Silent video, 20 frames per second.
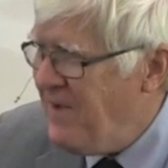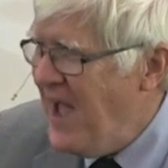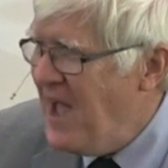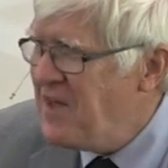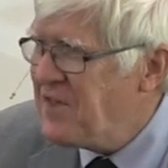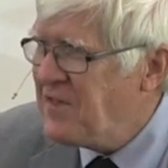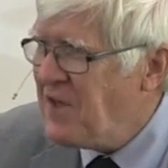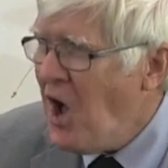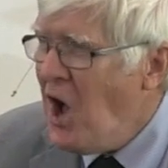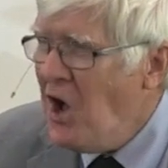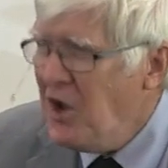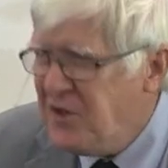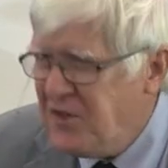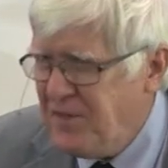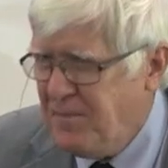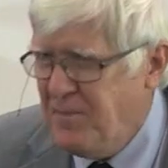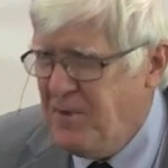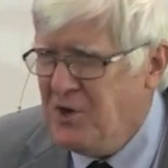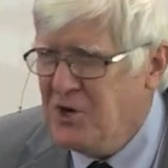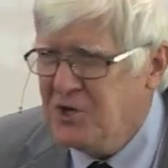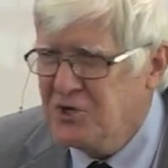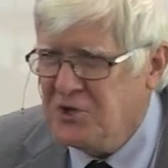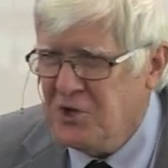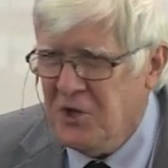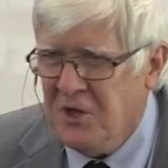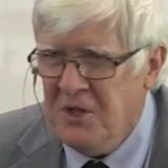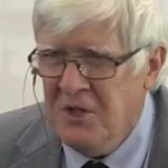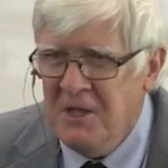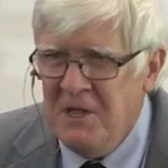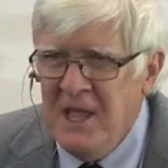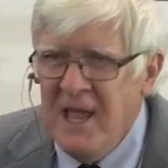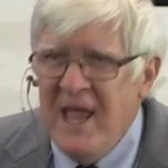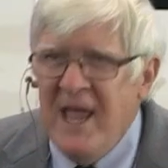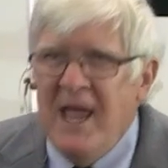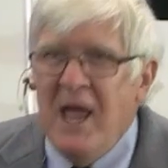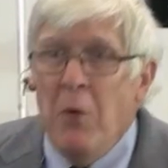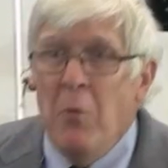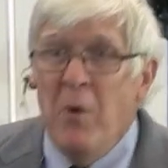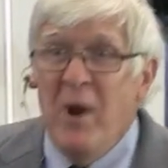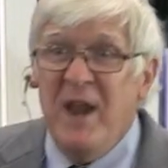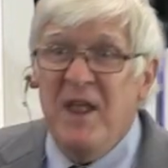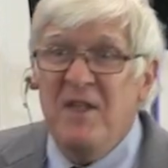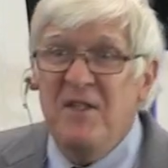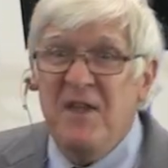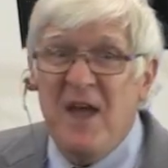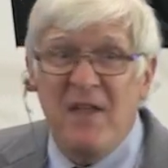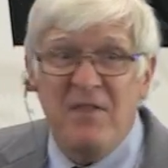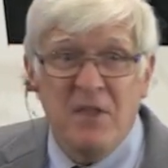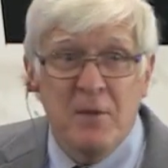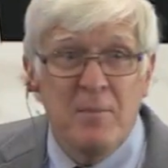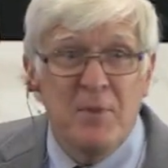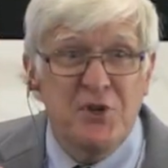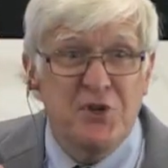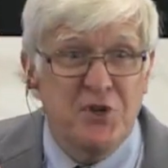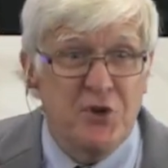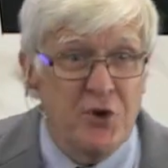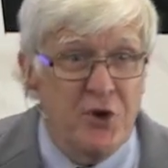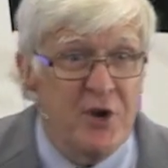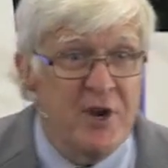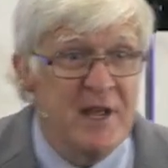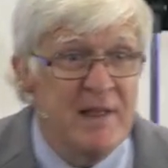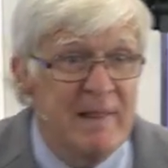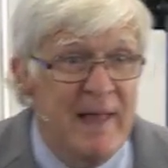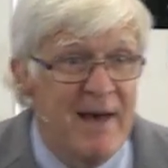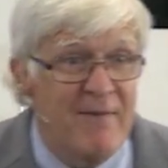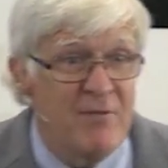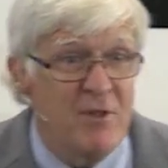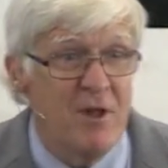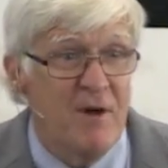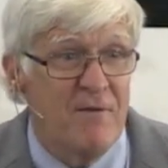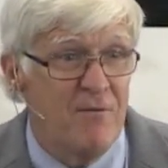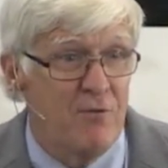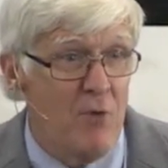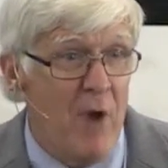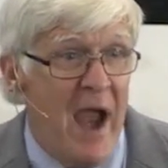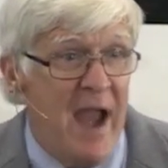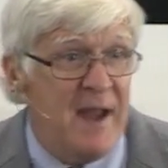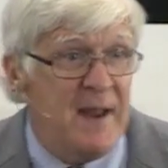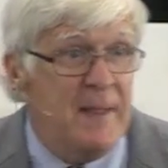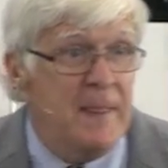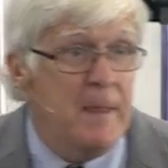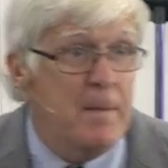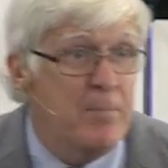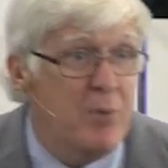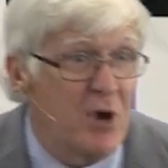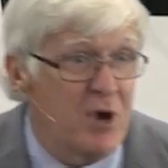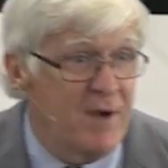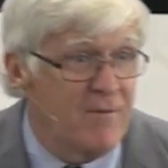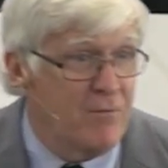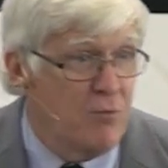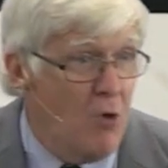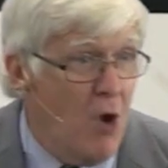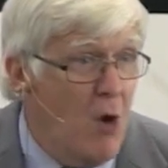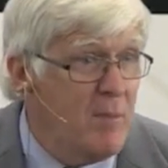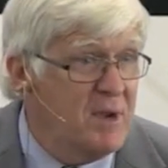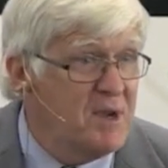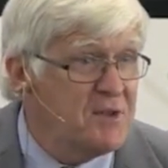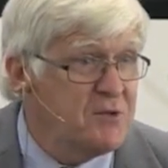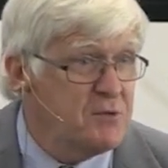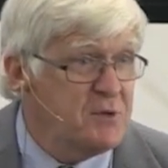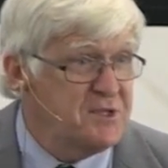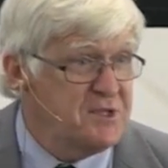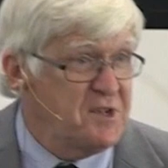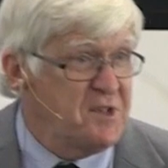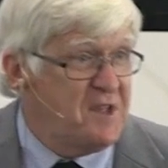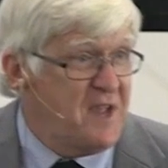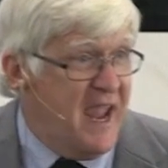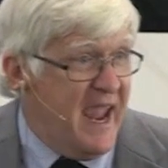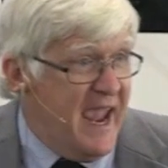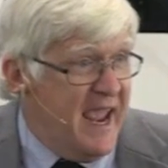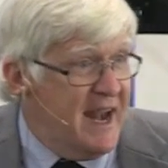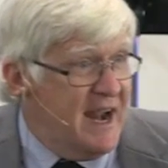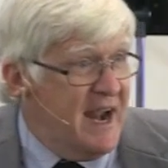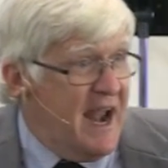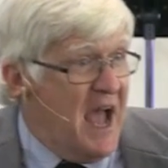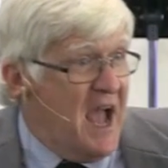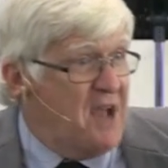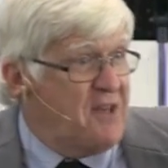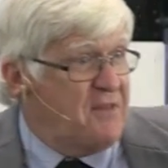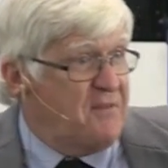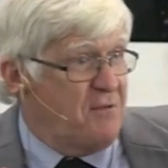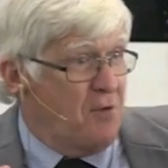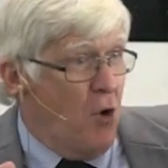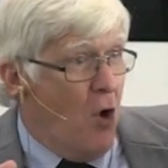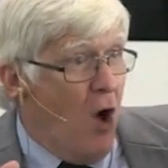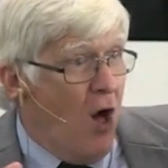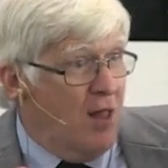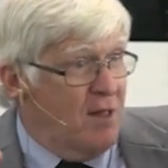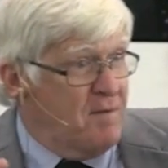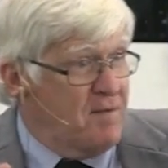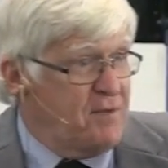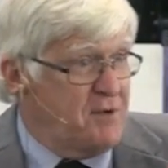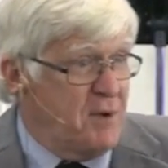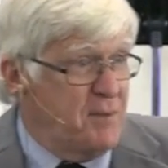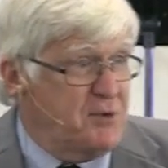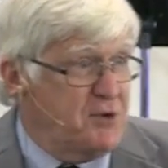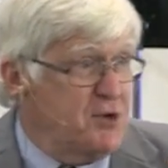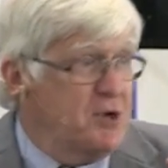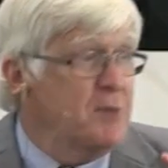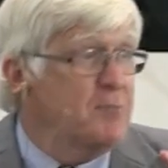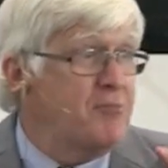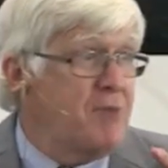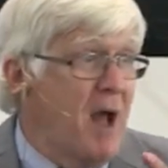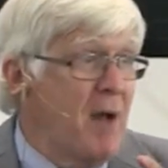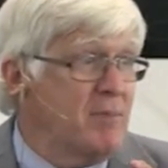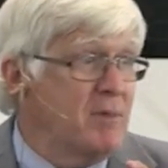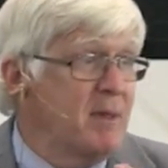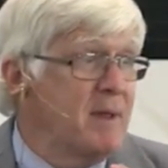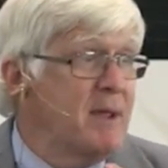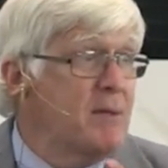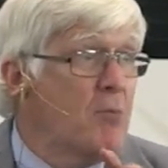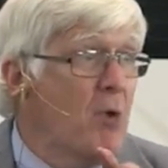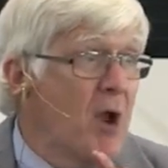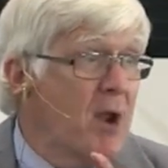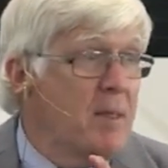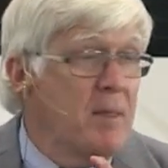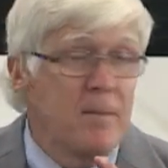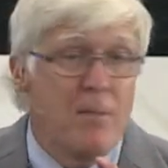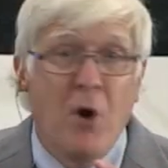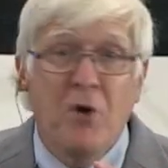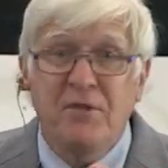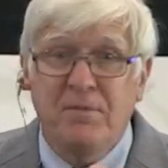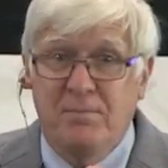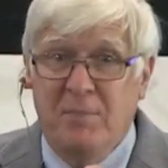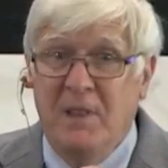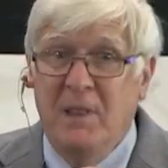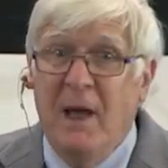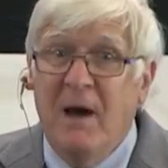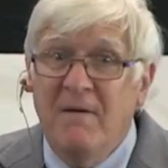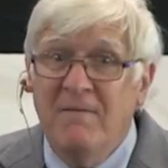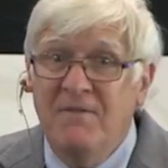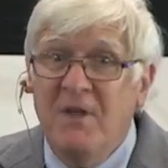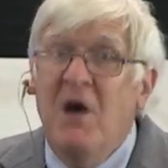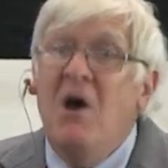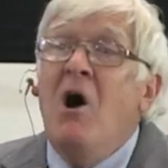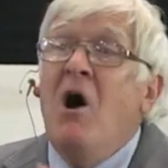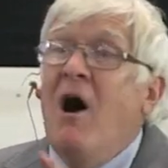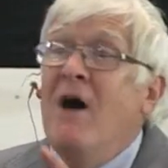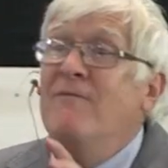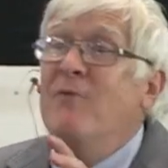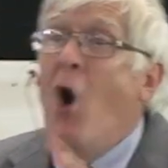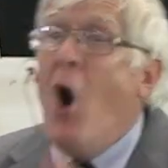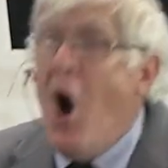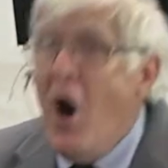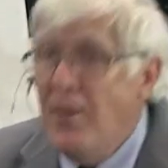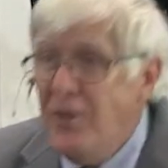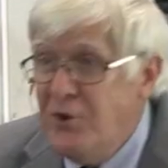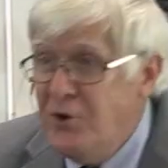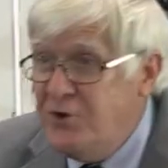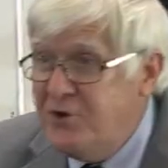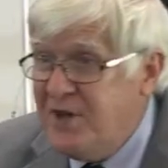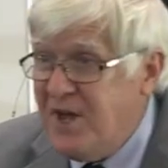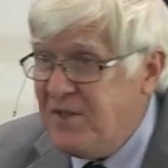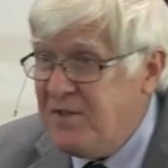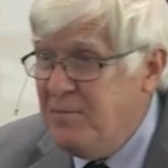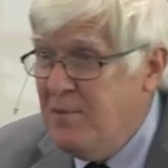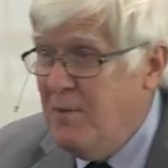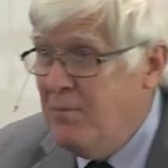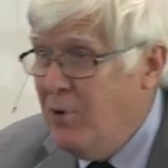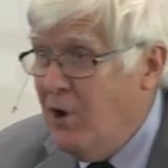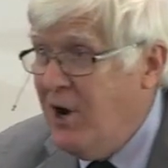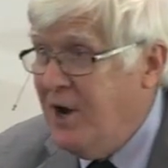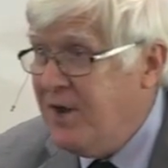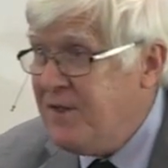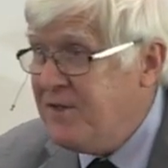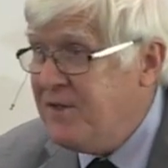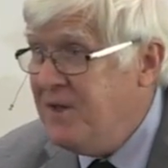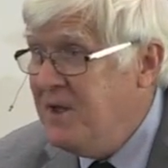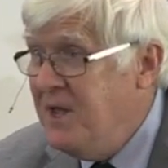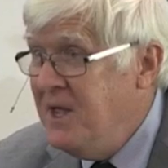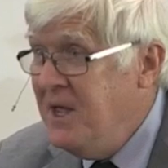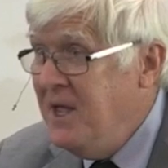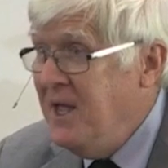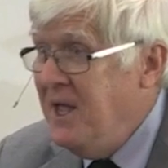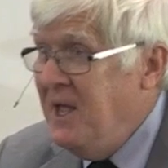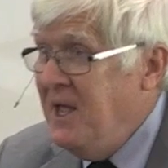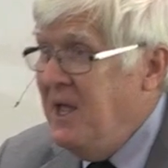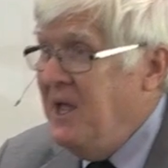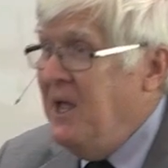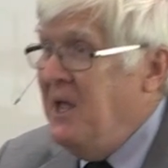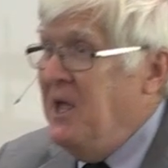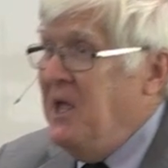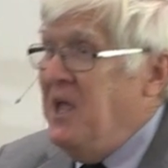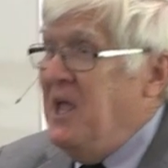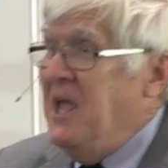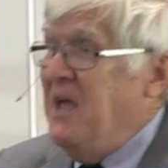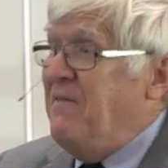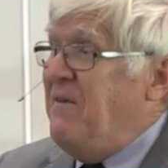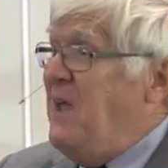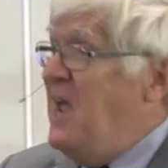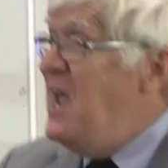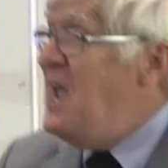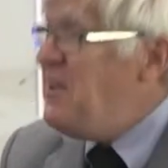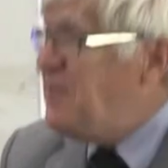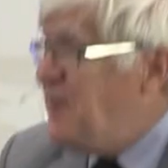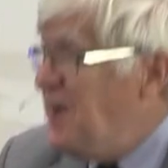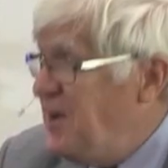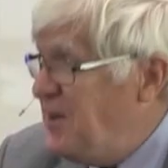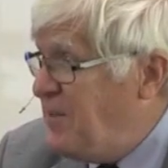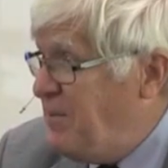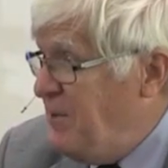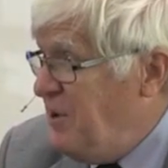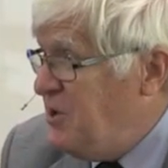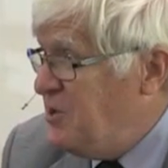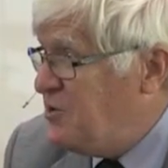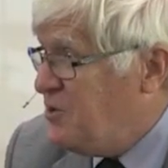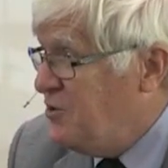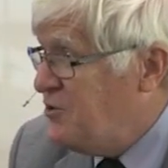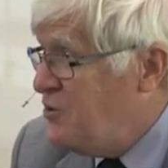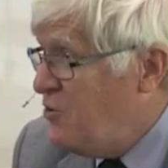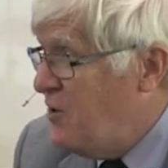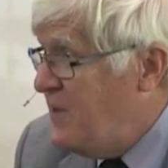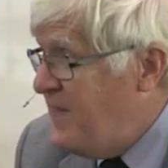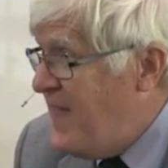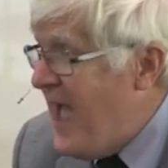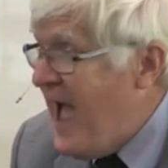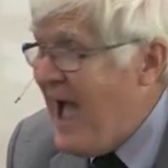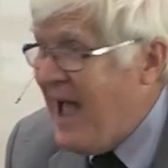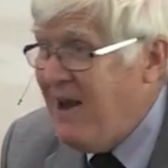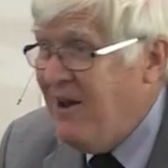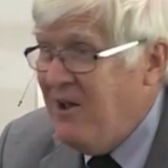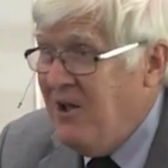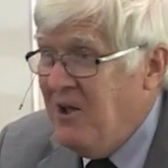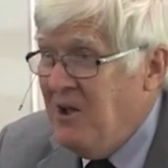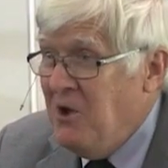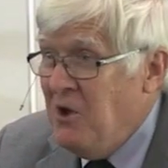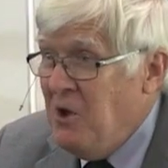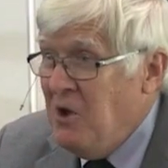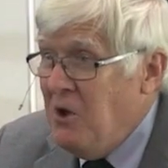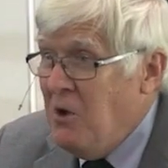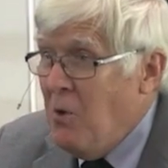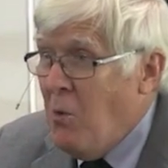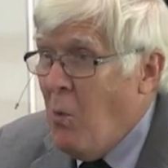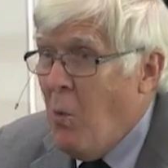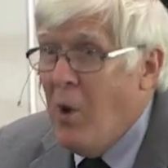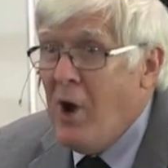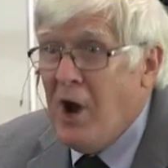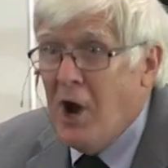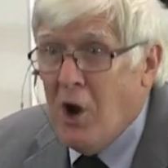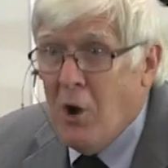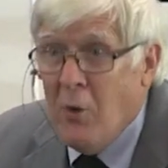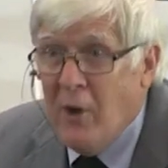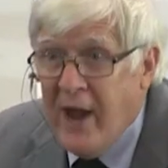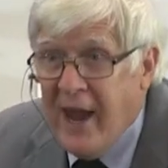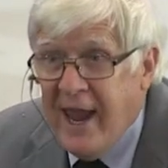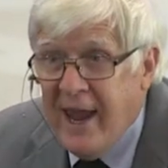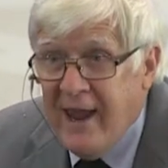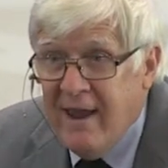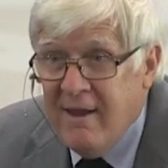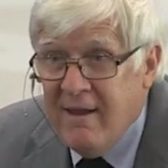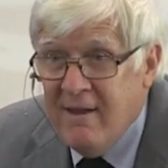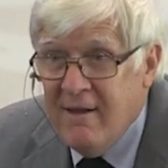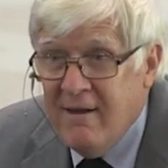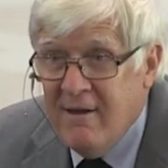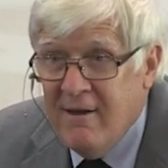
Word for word: as unspiritual, when he's at the maturity level of writing the book of Romans, which is canonized for all of Scripture and probably one of the most beloved of all the New Testament books, if he's unspiritual doing that, where are we?